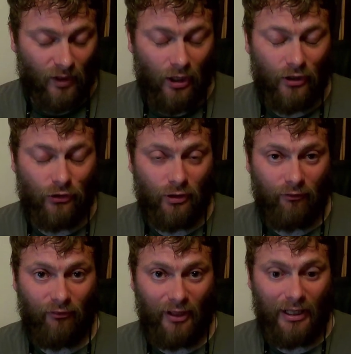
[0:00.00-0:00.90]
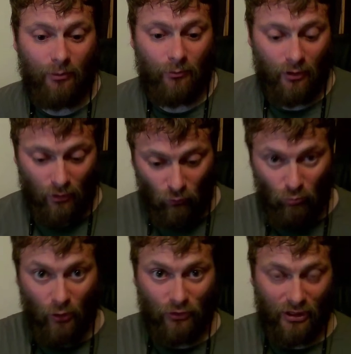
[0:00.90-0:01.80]
I can do the frame,
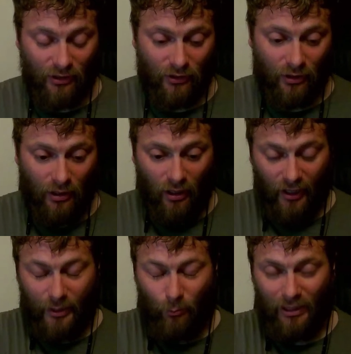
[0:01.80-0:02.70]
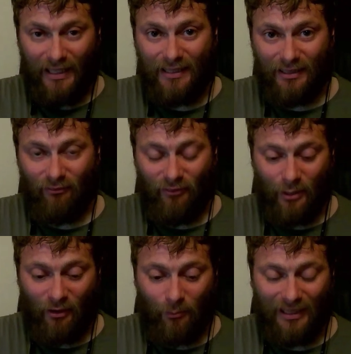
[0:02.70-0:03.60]
motors, I can think
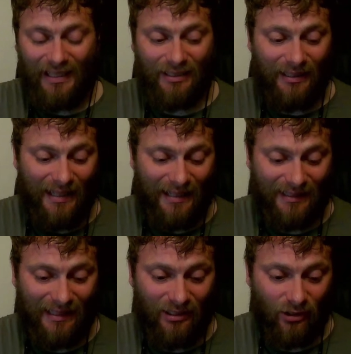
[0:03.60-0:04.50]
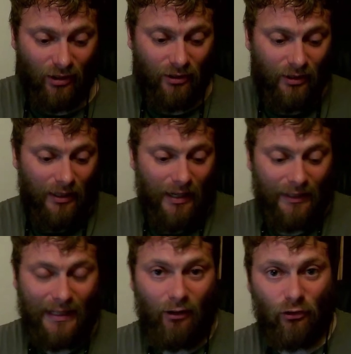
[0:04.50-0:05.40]
about placing the ESCs on
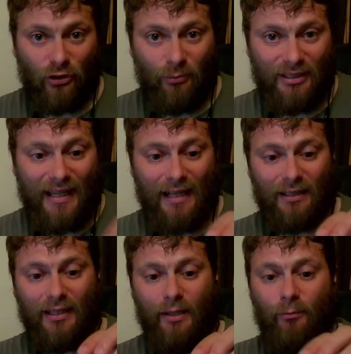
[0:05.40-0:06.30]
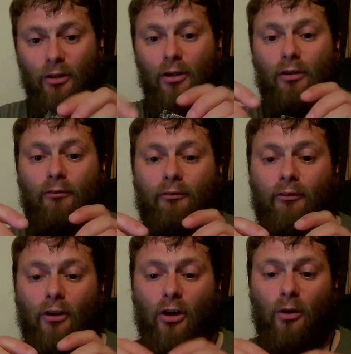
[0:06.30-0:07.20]
and how I'm going to protect them
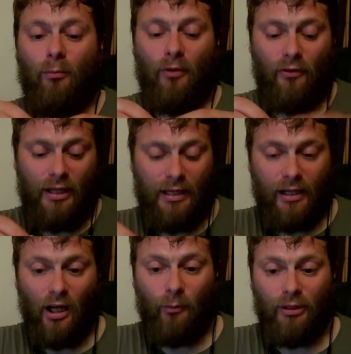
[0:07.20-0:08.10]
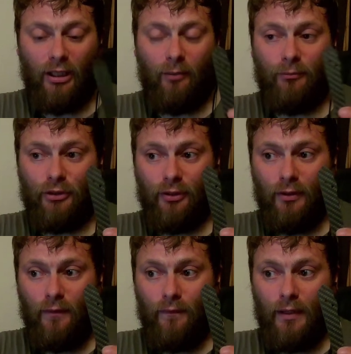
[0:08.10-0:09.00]
from the carbon arms.
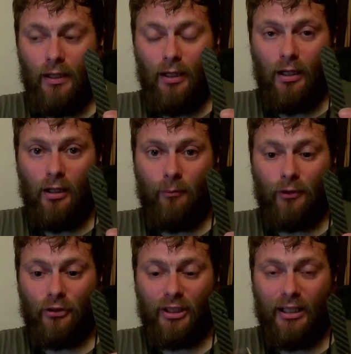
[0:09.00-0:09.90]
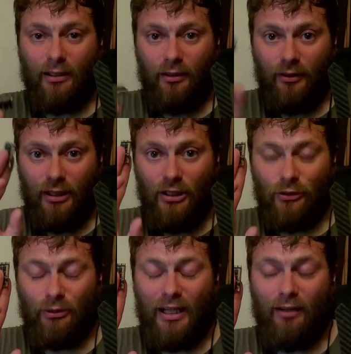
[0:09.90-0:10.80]
Because again, these
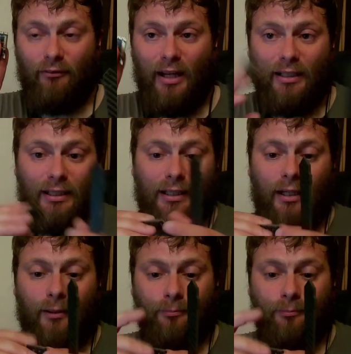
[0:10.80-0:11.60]
don't have any